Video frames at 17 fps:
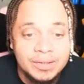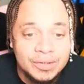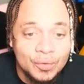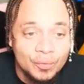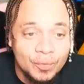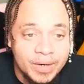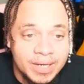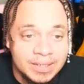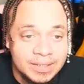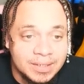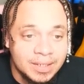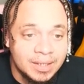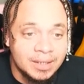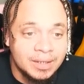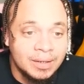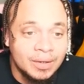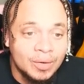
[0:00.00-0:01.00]

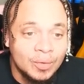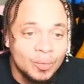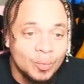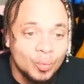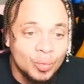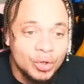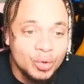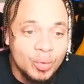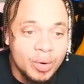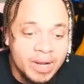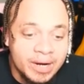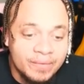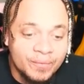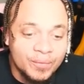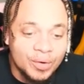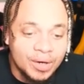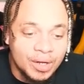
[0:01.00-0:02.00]
Teresa, what are you
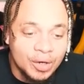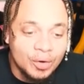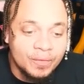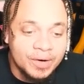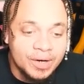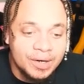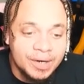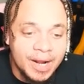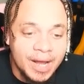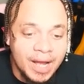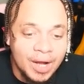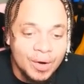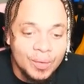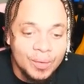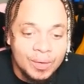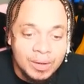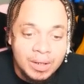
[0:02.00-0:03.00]
waiting for? Get over here
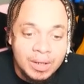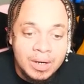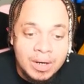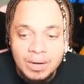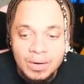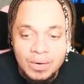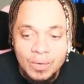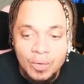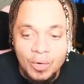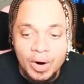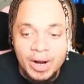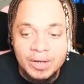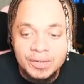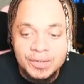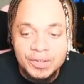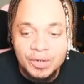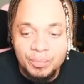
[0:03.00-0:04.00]
now. Or
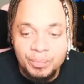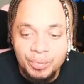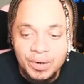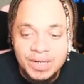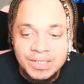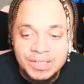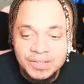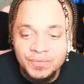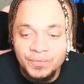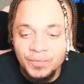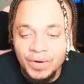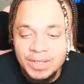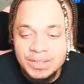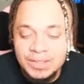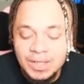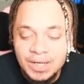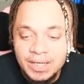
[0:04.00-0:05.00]
else your precious
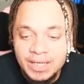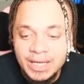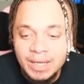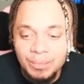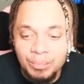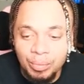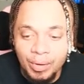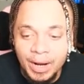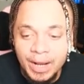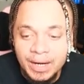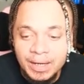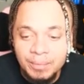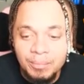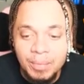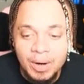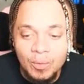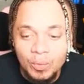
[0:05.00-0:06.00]
friend's gonna get
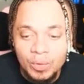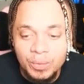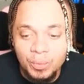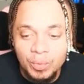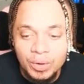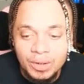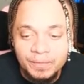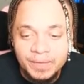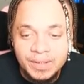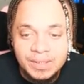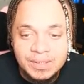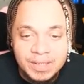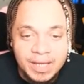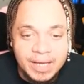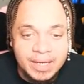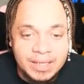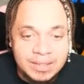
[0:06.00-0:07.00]
branded with one of
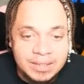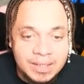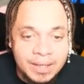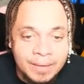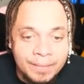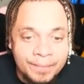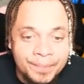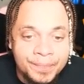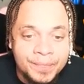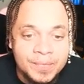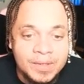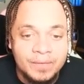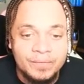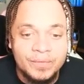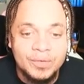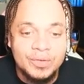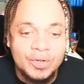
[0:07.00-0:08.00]
these things.
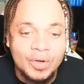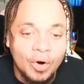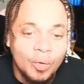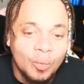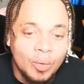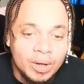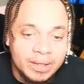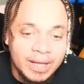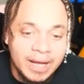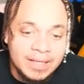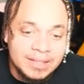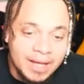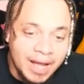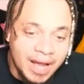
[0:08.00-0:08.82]
If you don't want that to